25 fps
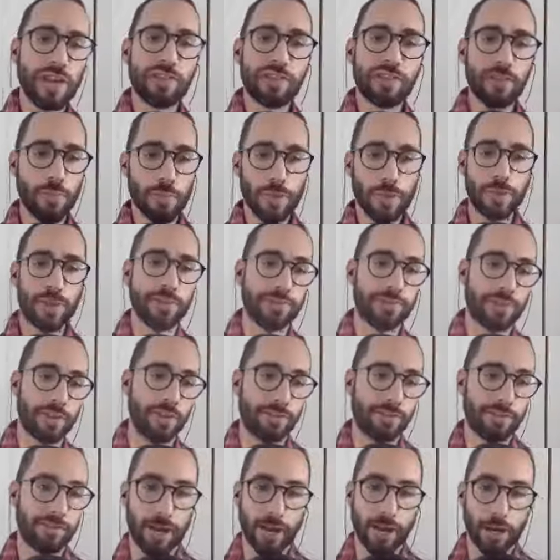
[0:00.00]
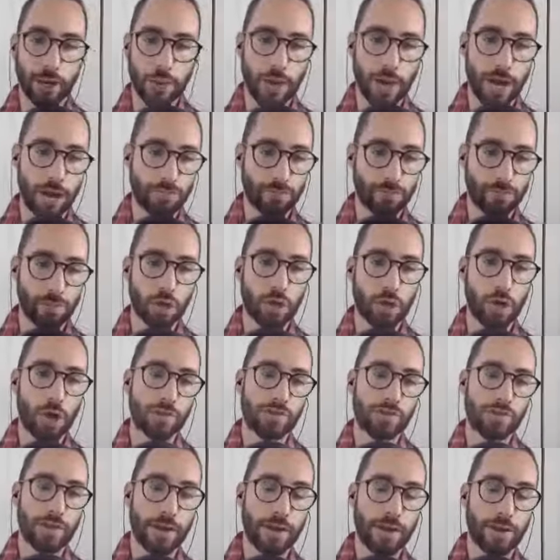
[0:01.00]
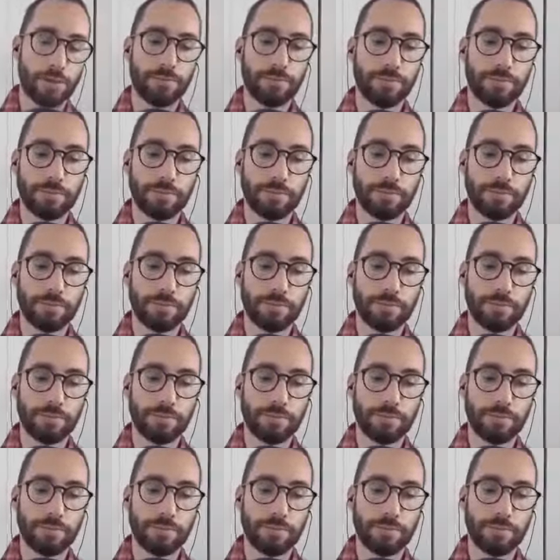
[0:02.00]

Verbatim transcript: is the biggest insight you got from our call today?